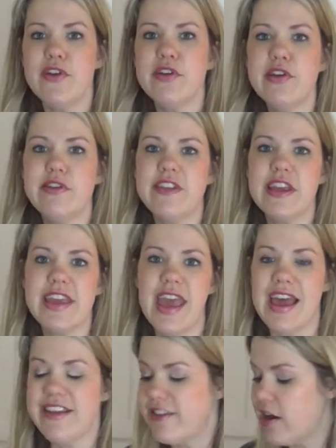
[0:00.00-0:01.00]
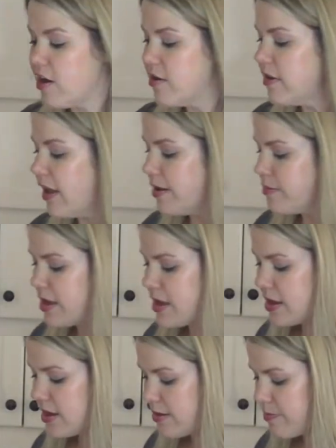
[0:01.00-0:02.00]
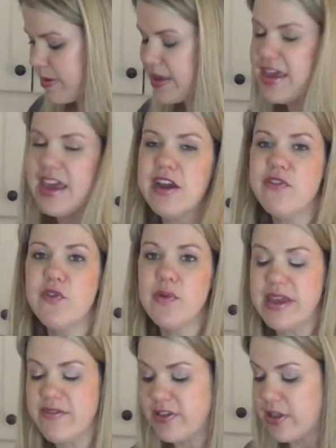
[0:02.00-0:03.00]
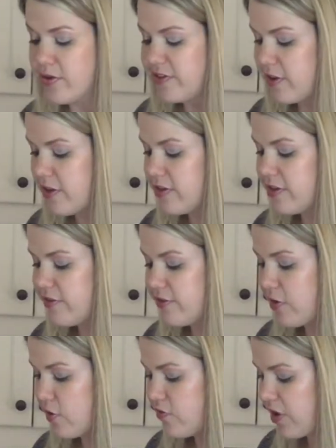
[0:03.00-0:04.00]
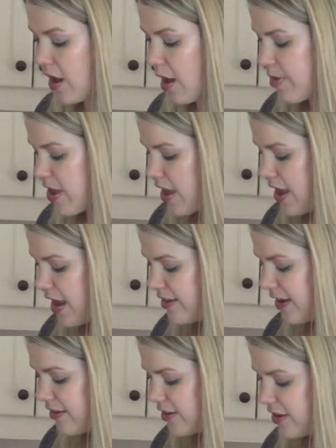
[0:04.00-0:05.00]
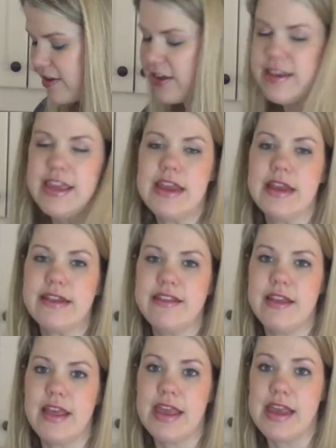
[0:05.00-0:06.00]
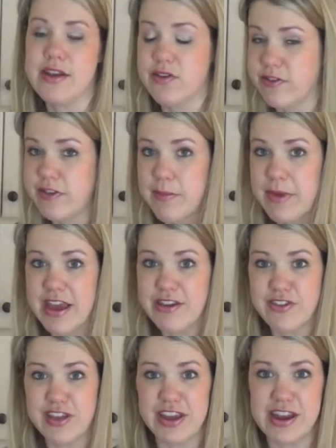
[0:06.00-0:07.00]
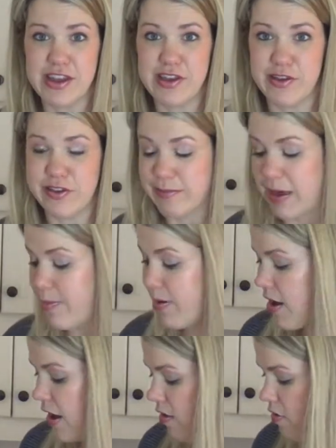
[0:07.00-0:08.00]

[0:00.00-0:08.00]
you're using cast iron like me, be careful. Even though it's on the stovetop, it does conduct heat into the handle, so I'm actually going to use my pot